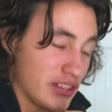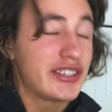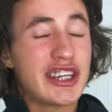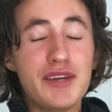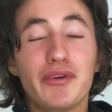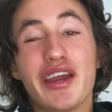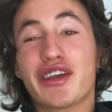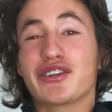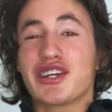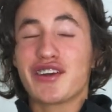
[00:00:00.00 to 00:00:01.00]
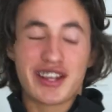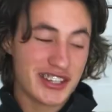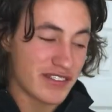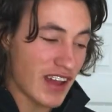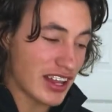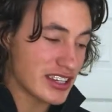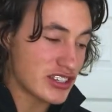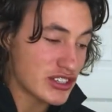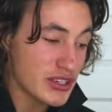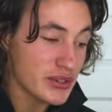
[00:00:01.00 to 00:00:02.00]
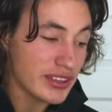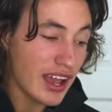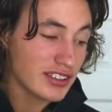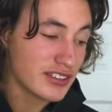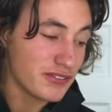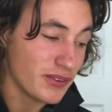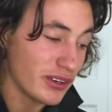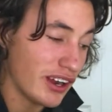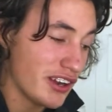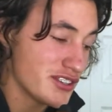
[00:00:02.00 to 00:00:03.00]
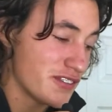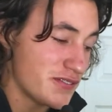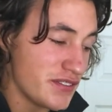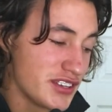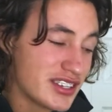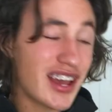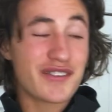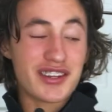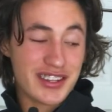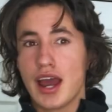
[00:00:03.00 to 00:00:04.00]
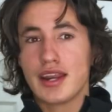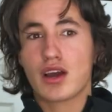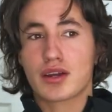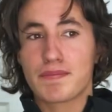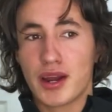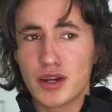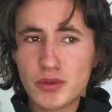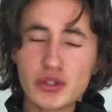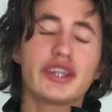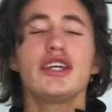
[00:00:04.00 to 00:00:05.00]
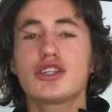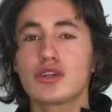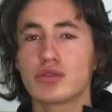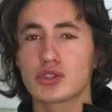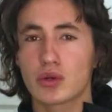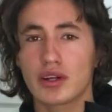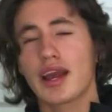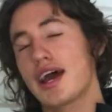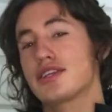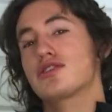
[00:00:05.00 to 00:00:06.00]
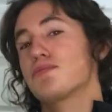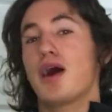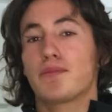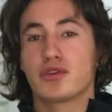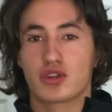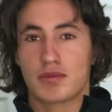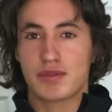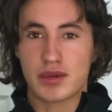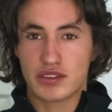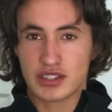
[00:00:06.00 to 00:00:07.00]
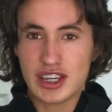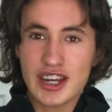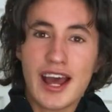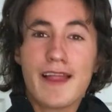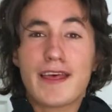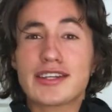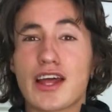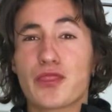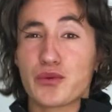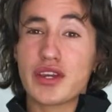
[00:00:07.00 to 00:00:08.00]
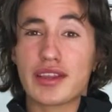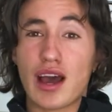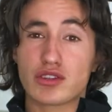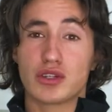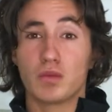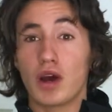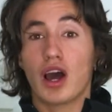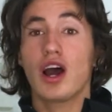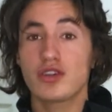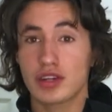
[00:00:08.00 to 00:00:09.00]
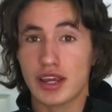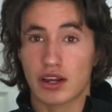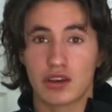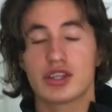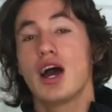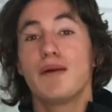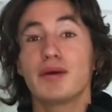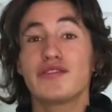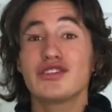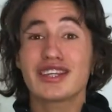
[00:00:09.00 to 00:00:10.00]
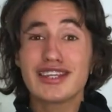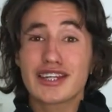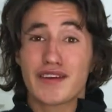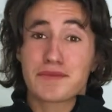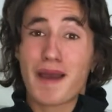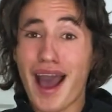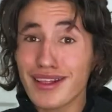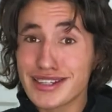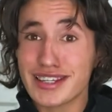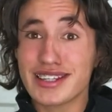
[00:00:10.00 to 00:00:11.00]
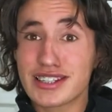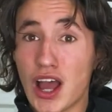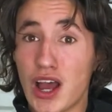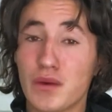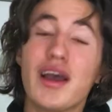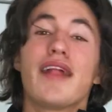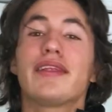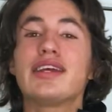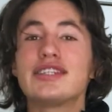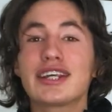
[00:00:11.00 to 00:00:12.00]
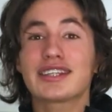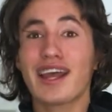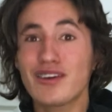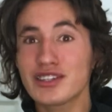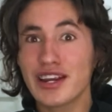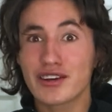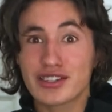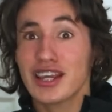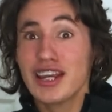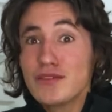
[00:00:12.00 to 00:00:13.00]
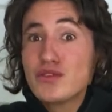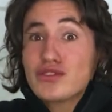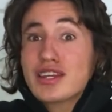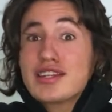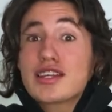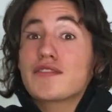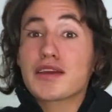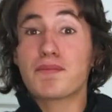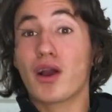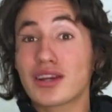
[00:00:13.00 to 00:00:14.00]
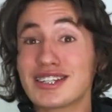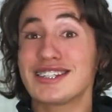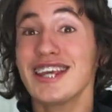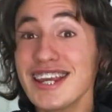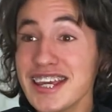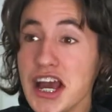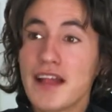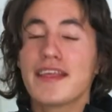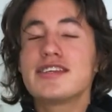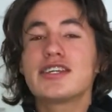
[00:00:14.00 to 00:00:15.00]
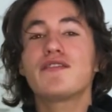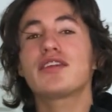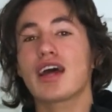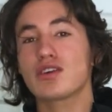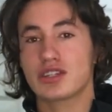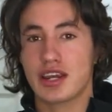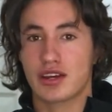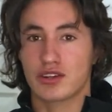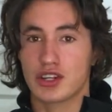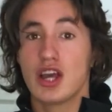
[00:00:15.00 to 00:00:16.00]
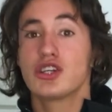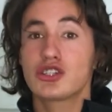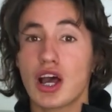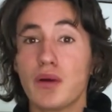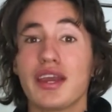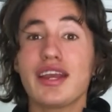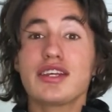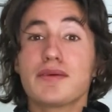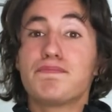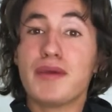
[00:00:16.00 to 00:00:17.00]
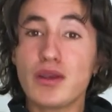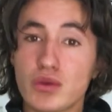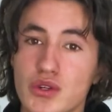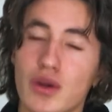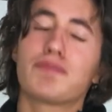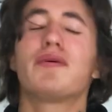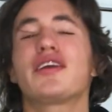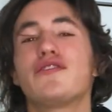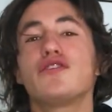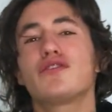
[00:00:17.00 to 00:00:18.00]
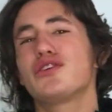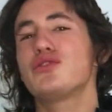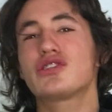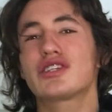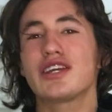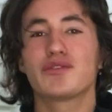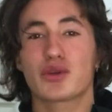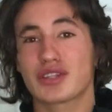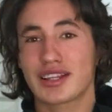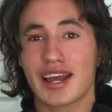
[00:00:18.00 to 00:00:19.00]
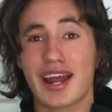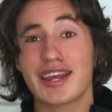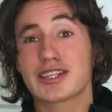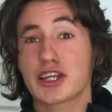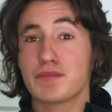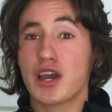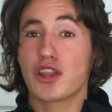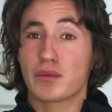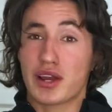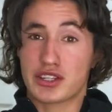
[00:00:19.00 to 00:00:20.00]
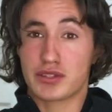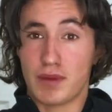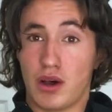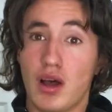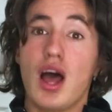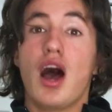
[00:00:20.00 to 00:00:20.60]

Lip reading: The skiable acres here at Sun Valley is 2,457. Now, comparable Keystone Resort, as is a popular resort many people skied, that's at 3,100 acres. But if you ski stuff like Palisades, Tahoe, that is 6,000 acres. And if you ski stuff like Park City, that's 7,000 acres. So it is a big resort, but if you're used to skiing resorts like that, it's going to be otherwise small.